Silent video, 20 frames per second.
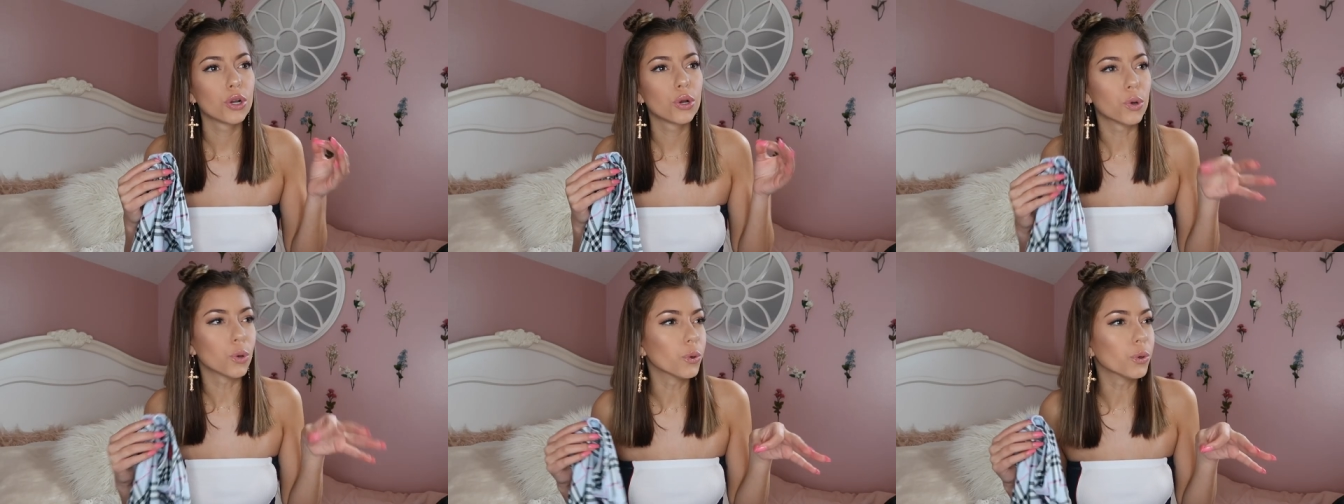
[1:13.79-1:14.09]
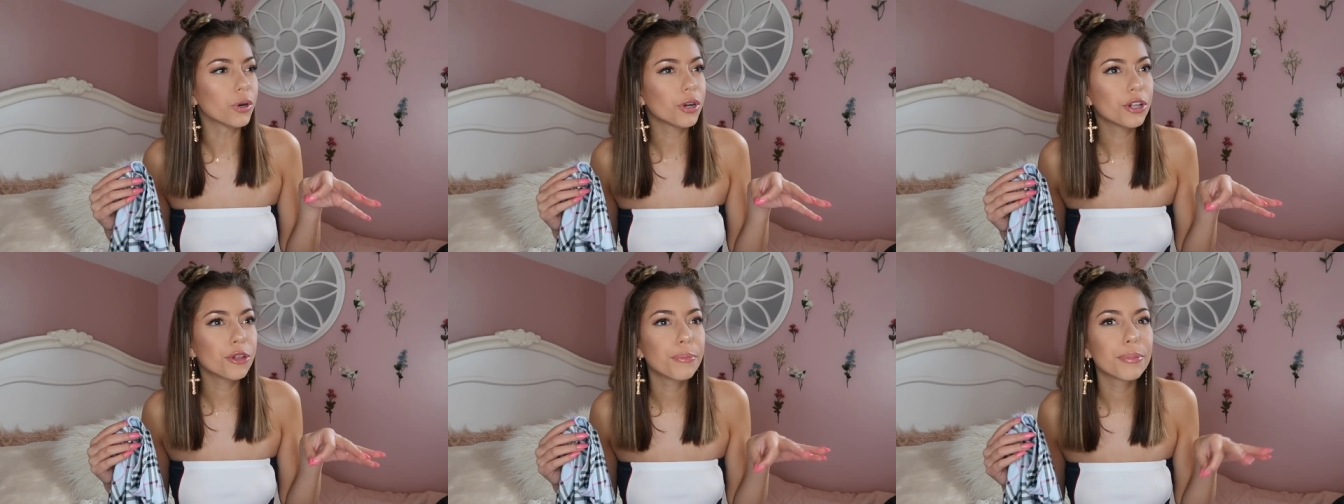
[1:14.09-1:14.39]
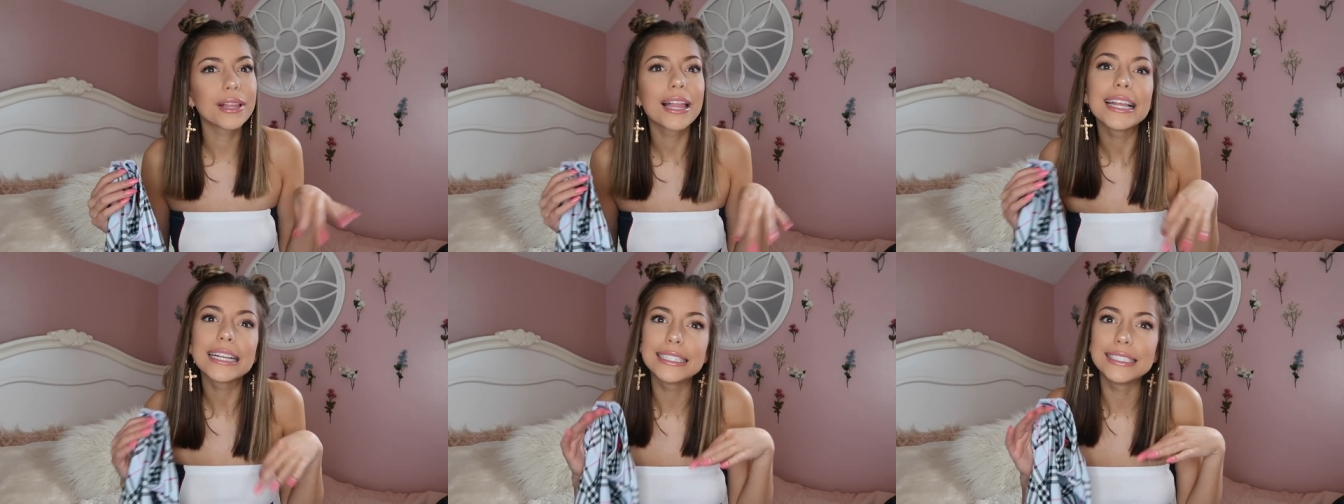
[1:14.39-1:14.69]
cool,
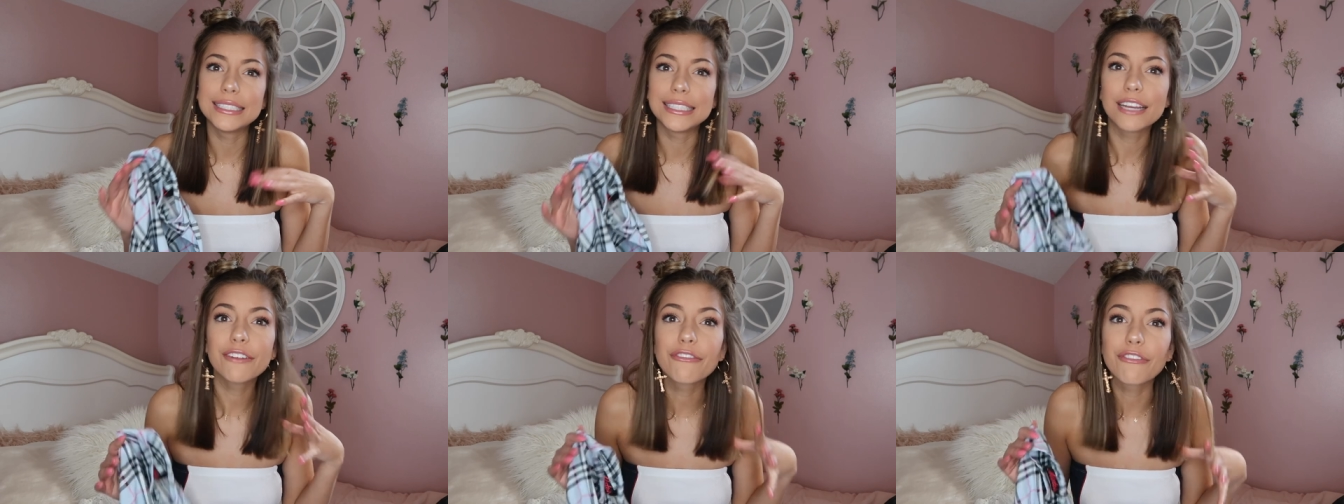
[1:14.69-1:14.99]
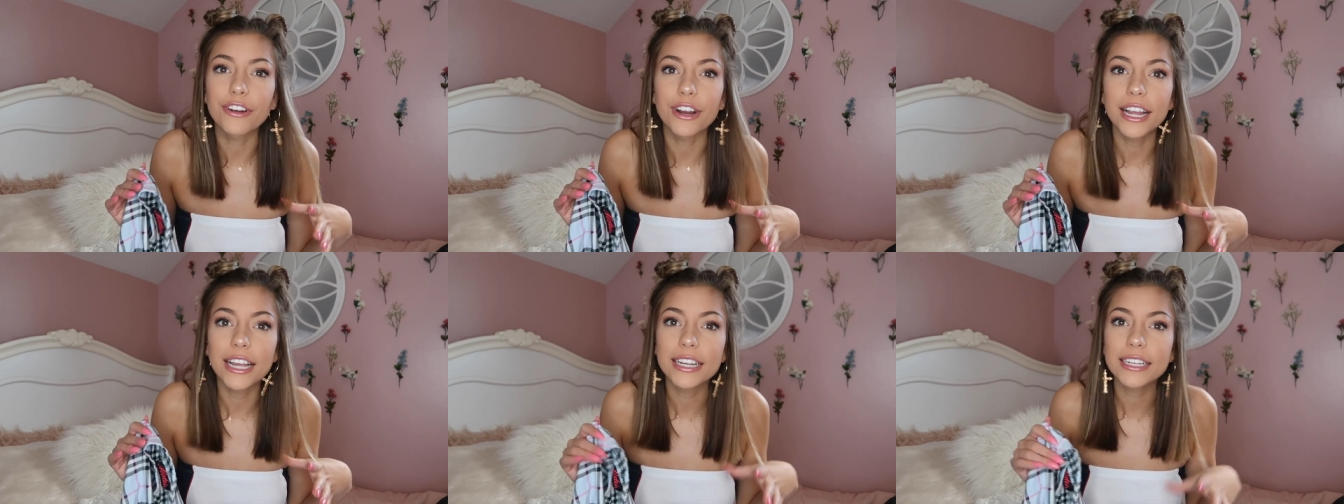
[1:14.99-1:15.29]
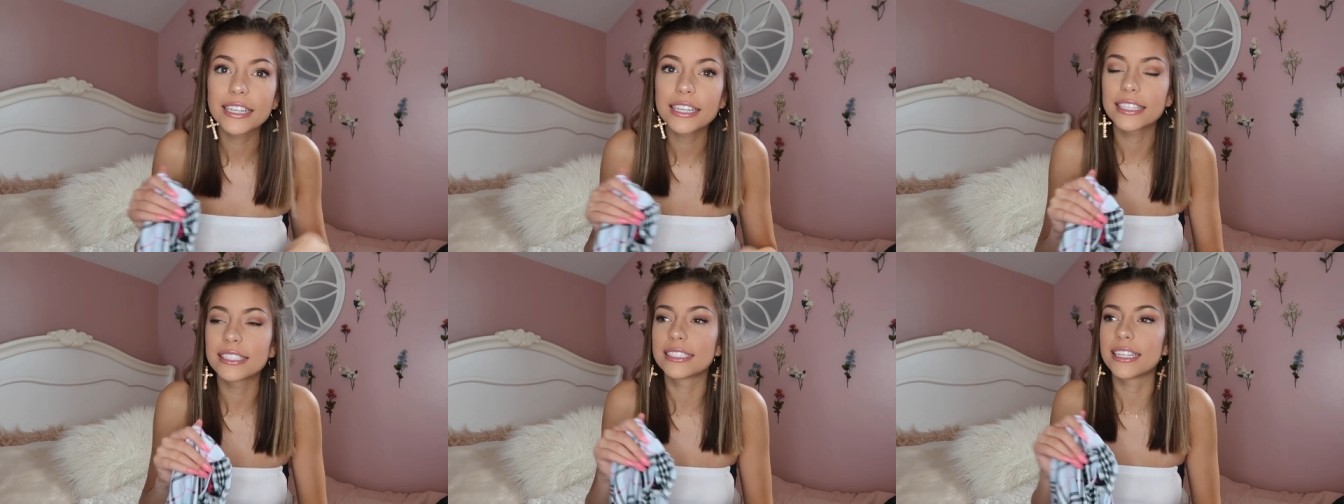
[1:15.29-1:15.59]
but like
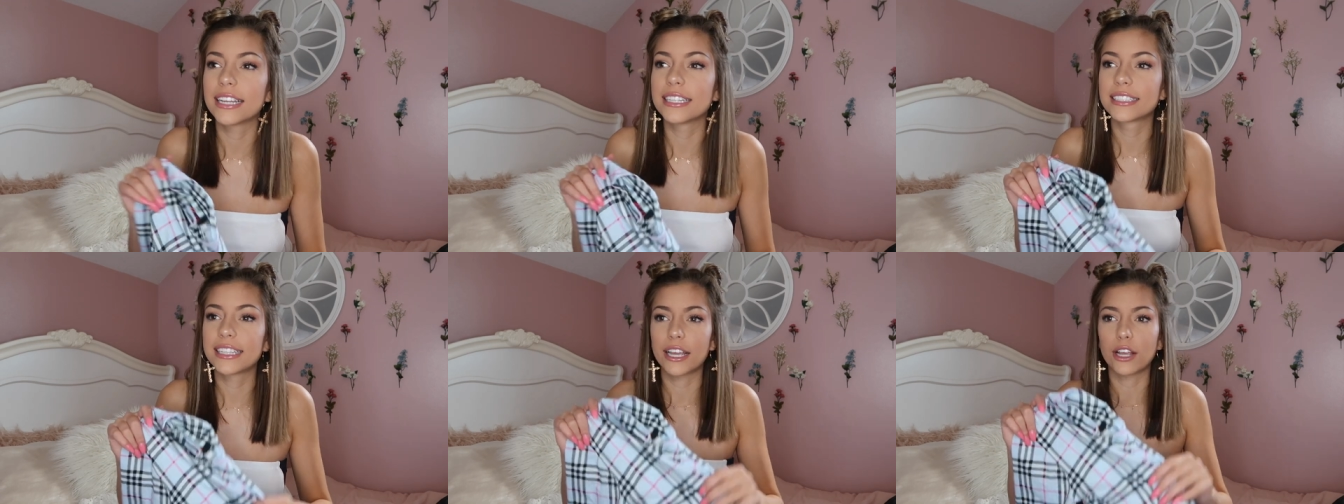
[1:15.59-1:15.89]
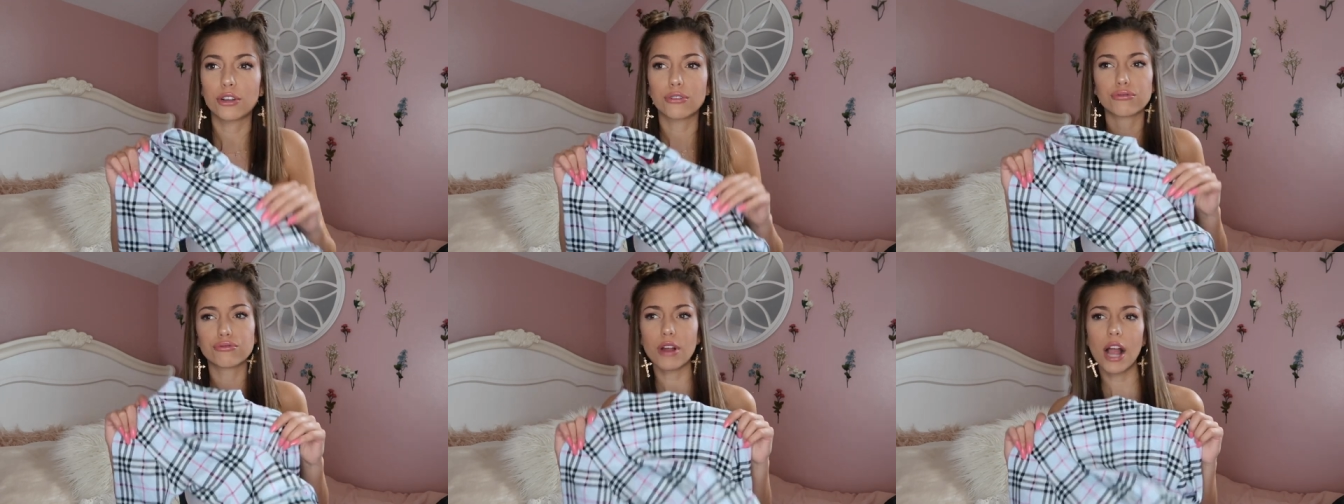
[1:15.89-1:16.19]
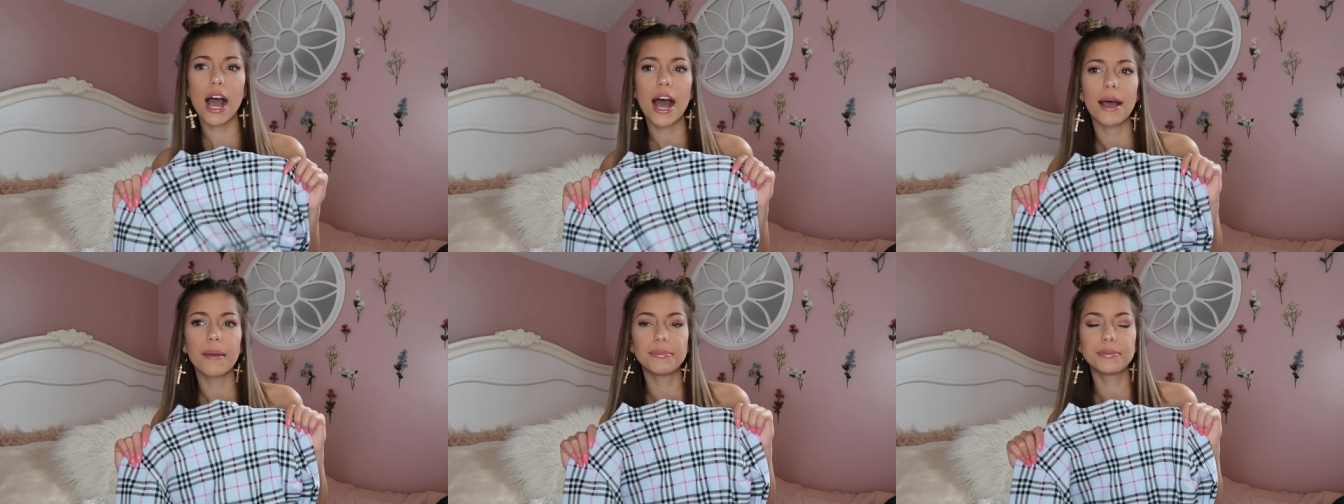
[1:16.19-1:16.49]
different, because it's like
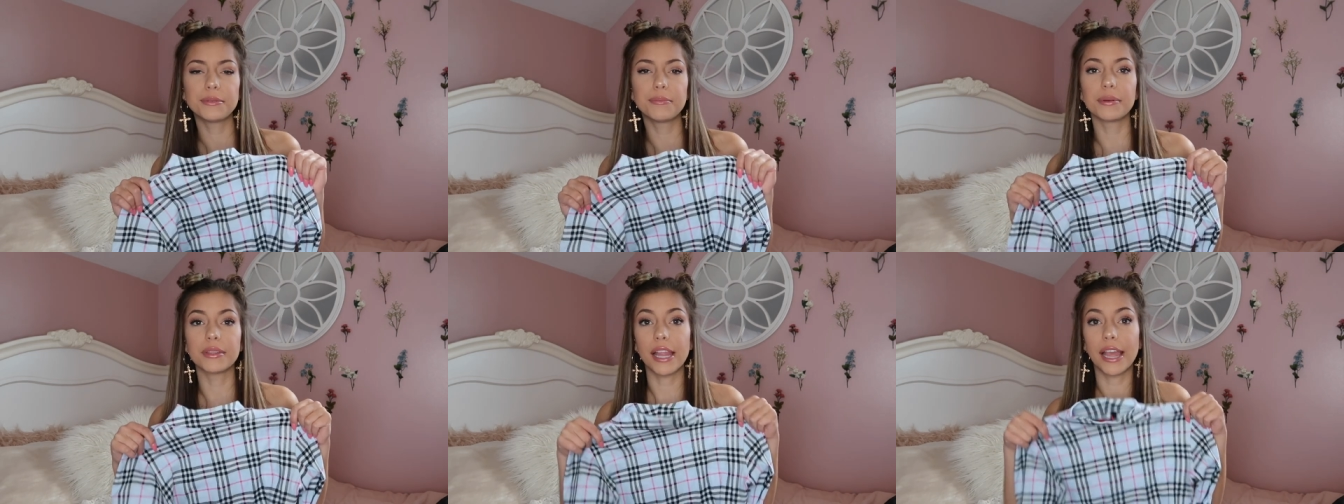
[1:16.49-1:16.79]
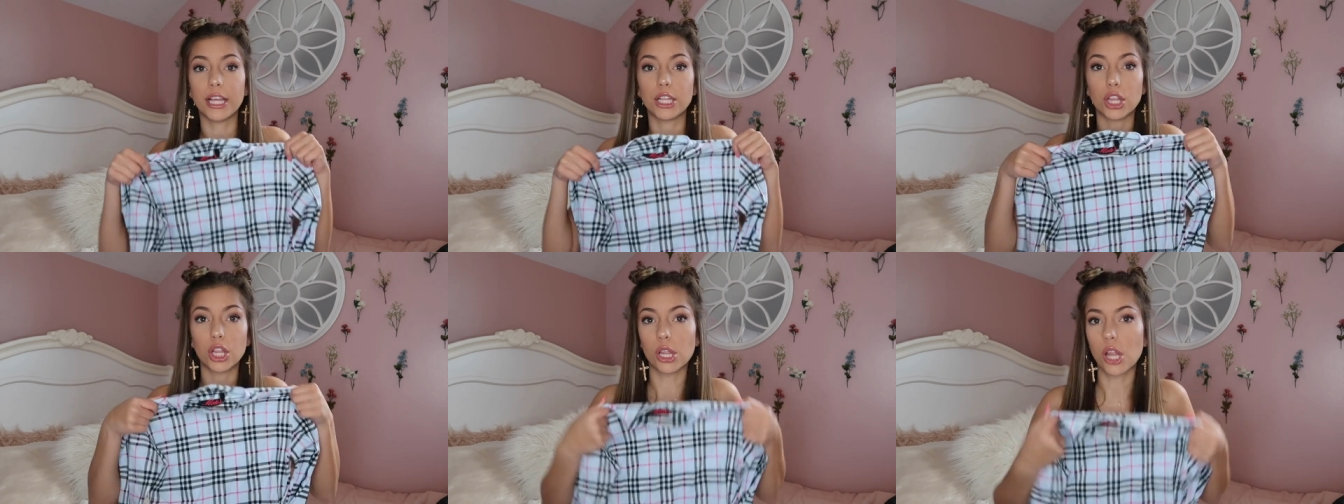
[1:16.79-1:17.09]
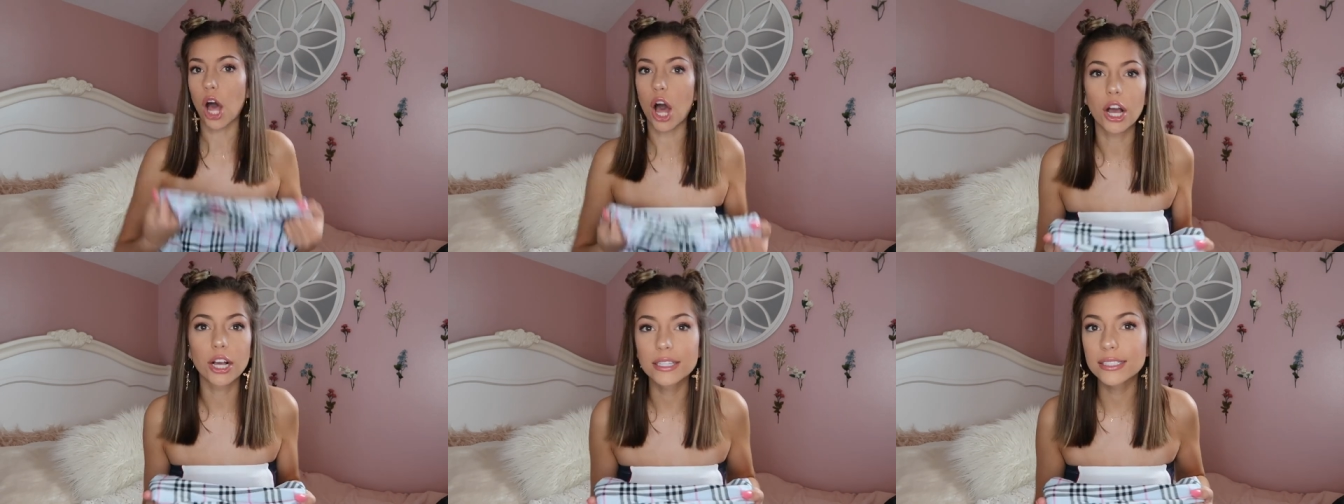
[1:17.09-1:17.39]
cropped, but like
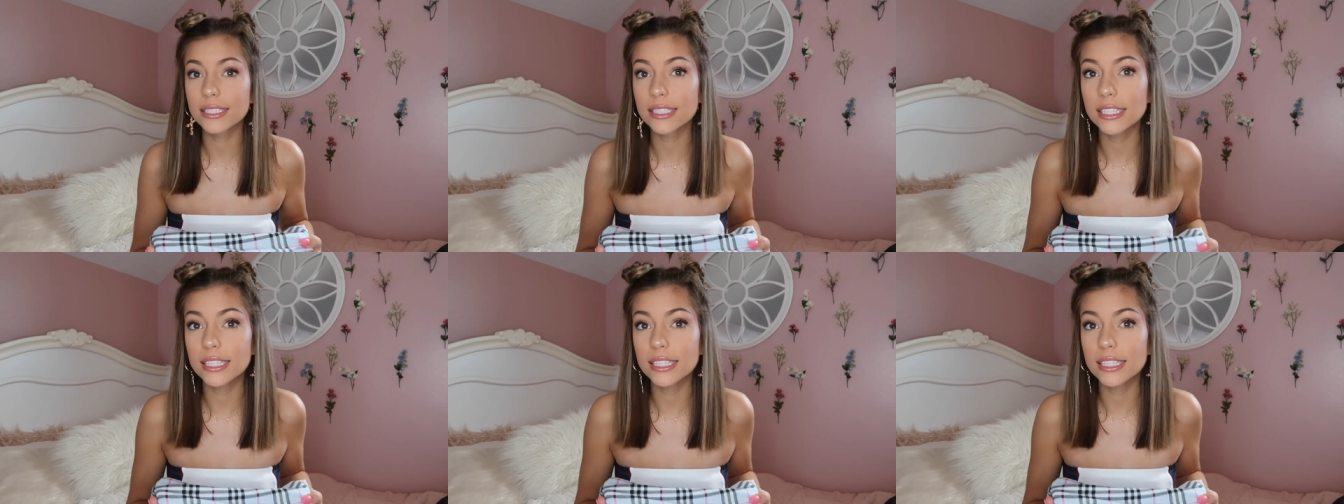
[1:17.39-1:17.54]
long